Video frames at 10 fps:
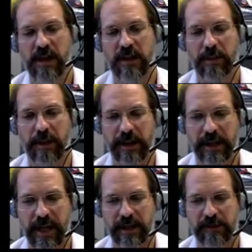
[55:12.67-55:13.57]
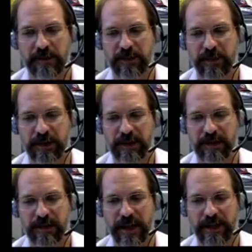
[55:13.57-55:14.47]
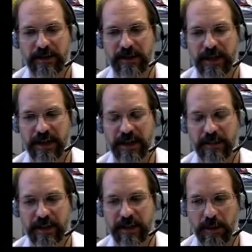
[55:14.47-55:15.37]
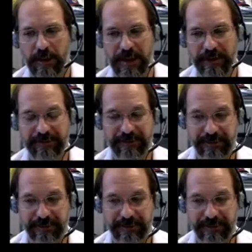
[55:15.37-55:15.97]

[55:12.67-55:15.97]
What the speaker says: carbonic acid, which breaks down to hydrogen ion and bicarbonate.